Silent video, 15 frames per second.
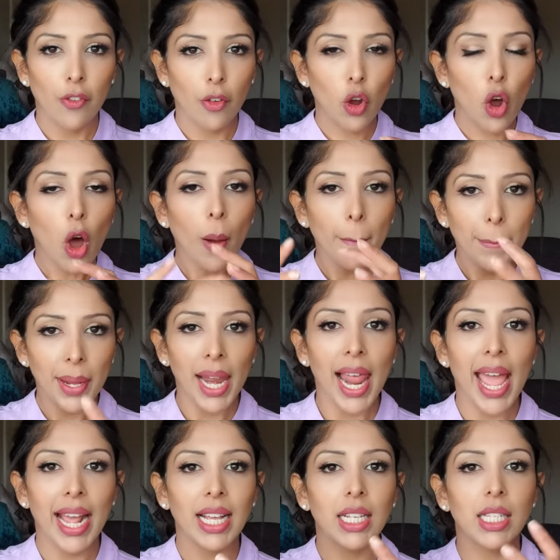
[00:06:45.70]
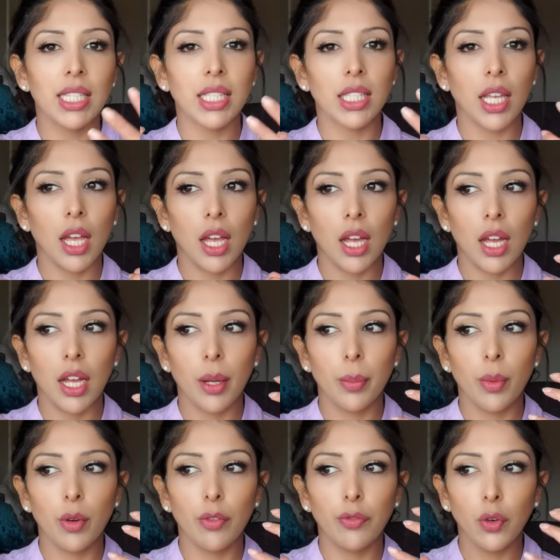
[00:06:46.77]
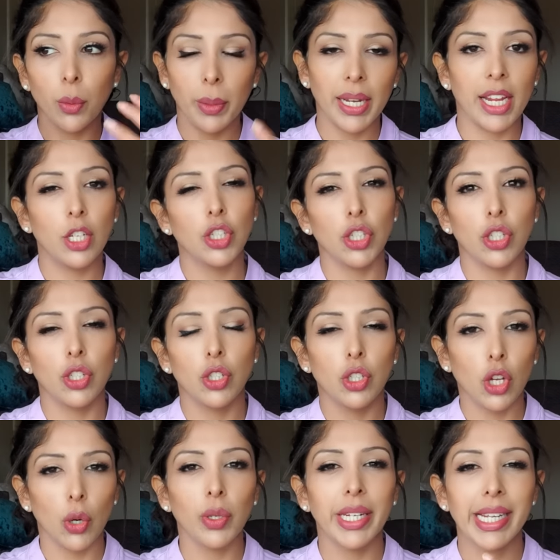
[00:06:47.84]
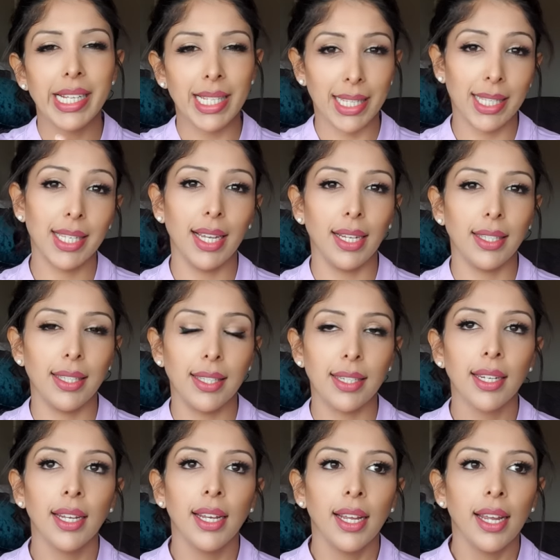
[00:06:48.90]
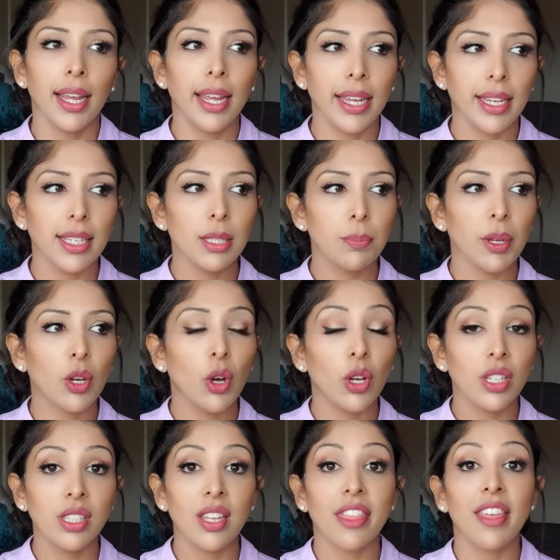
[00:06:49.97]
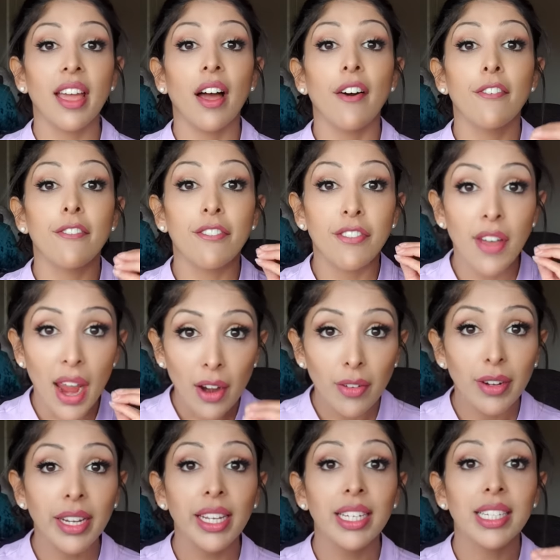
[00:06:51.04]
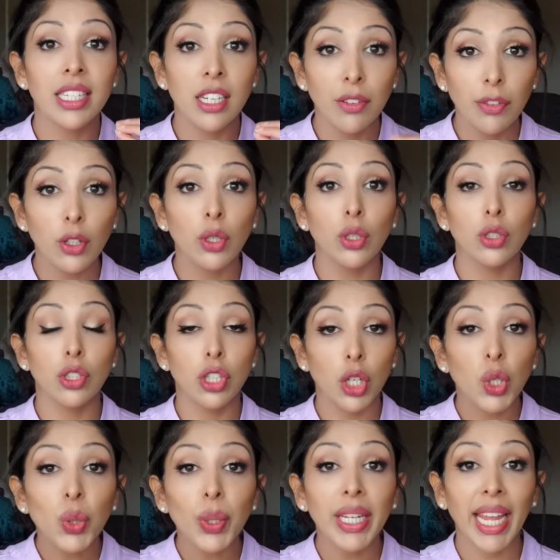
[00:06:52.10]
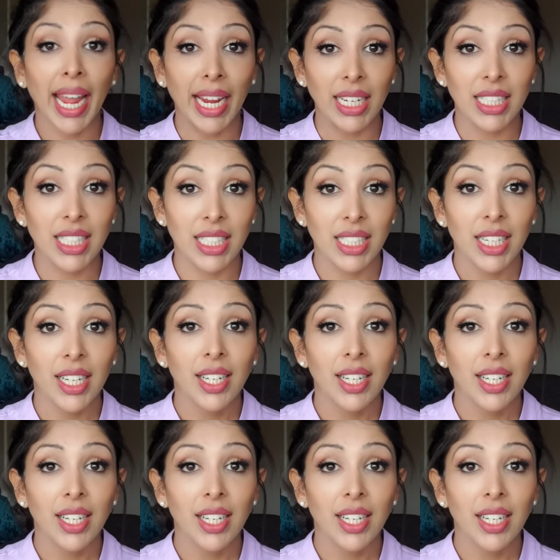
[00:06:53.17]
complex formulations don't exist is because they are very difficult to create.